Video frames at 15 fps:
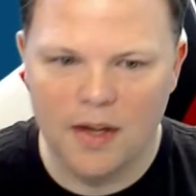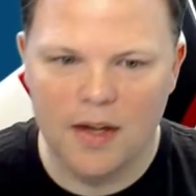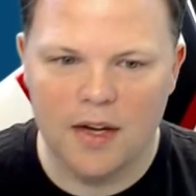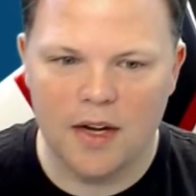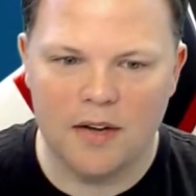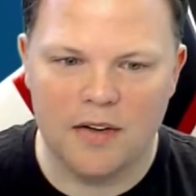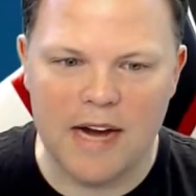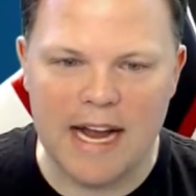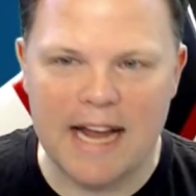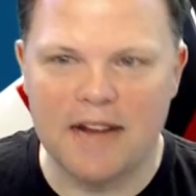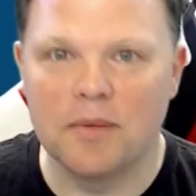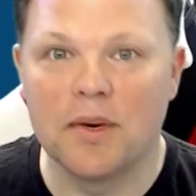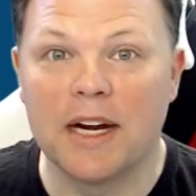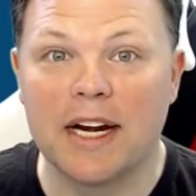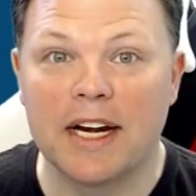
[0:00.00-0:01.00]
All right,
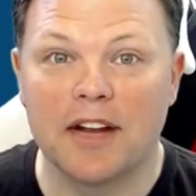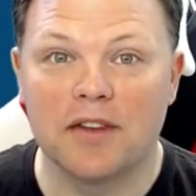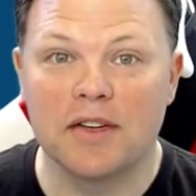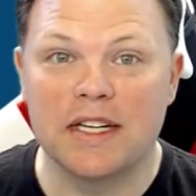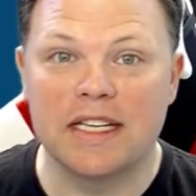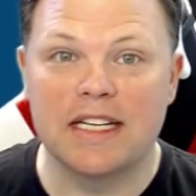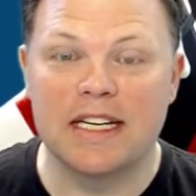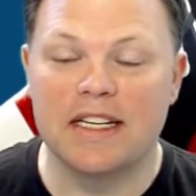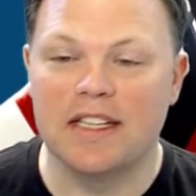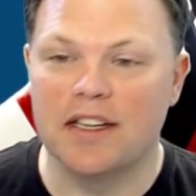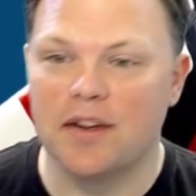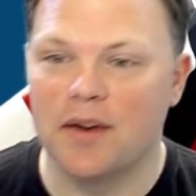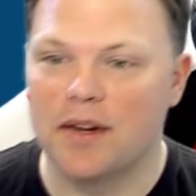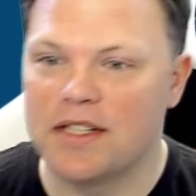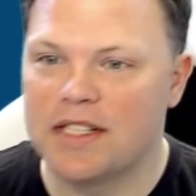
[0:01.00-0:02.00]
and we're going to go
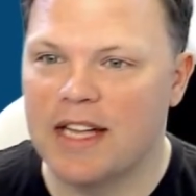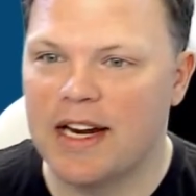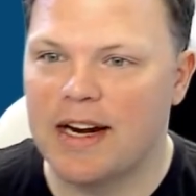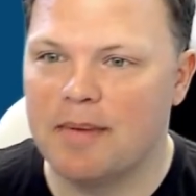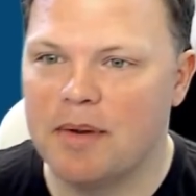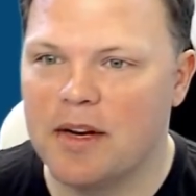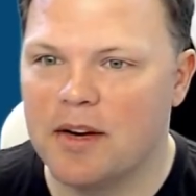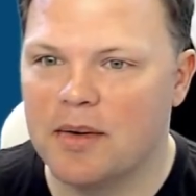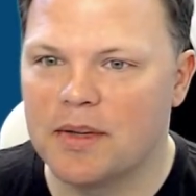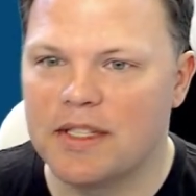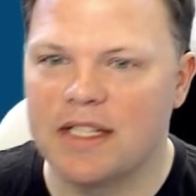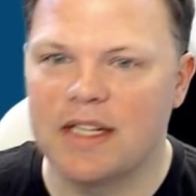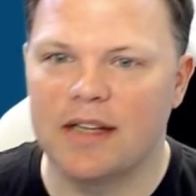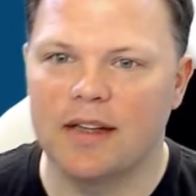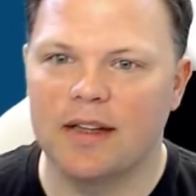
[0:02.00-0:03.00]
continue our setup here. Let's
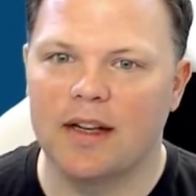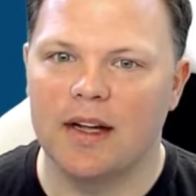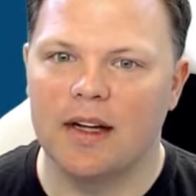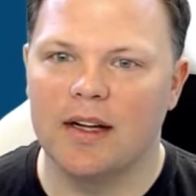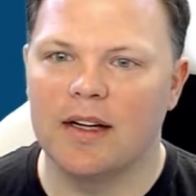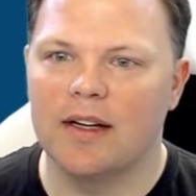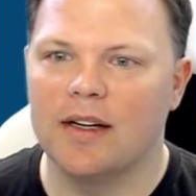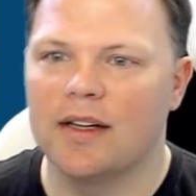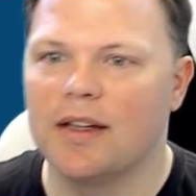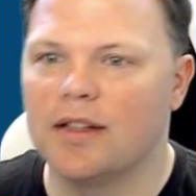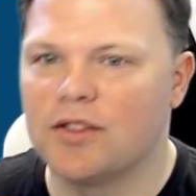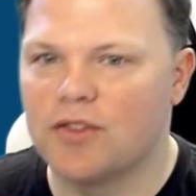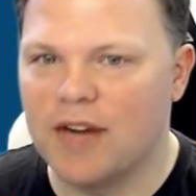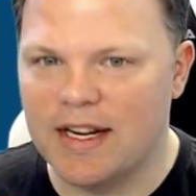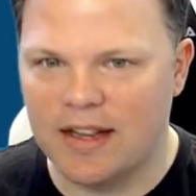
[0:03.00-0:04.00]
see.
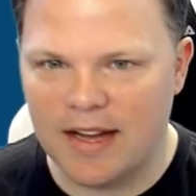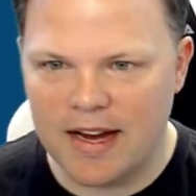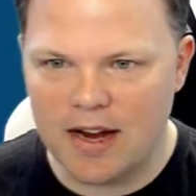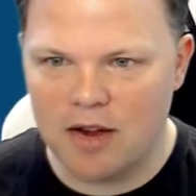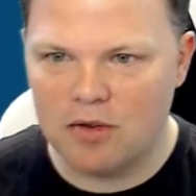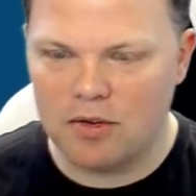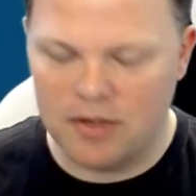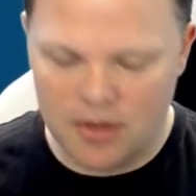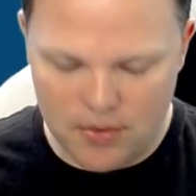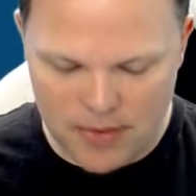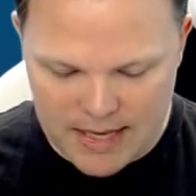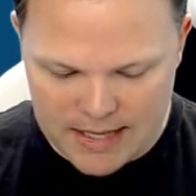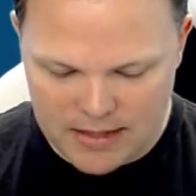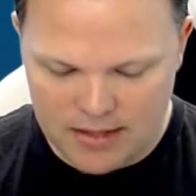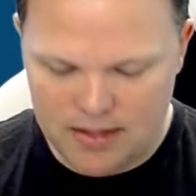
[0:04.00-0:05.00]
Right, layout,
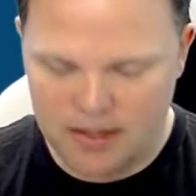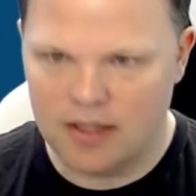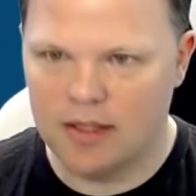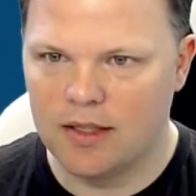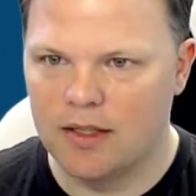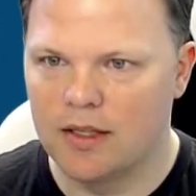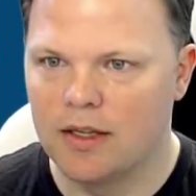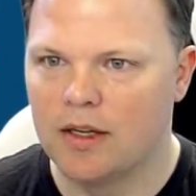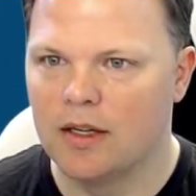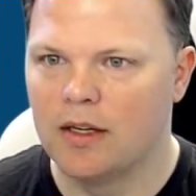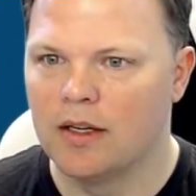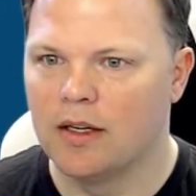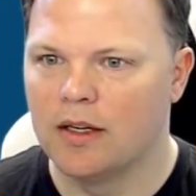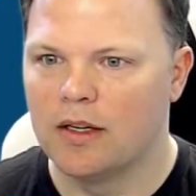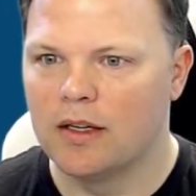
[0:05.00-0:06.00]
US.
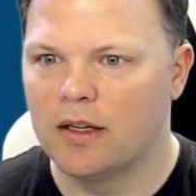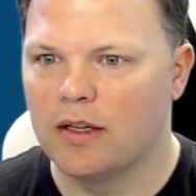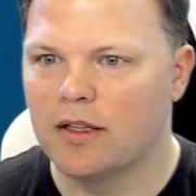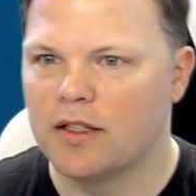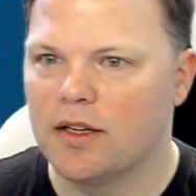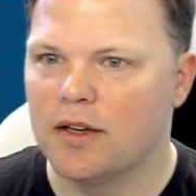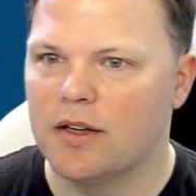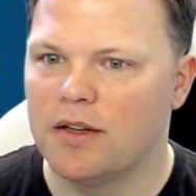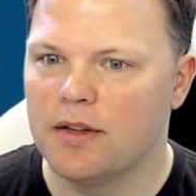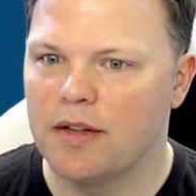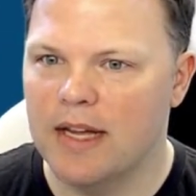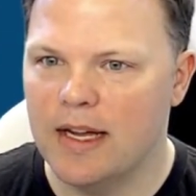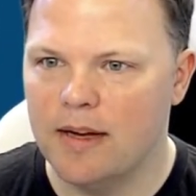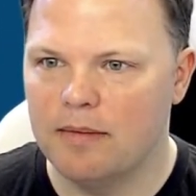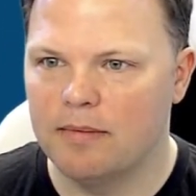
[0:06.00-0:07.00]
Let's go ahead and do
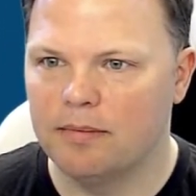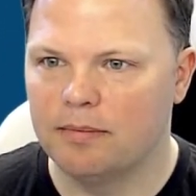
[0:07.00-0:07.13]
that.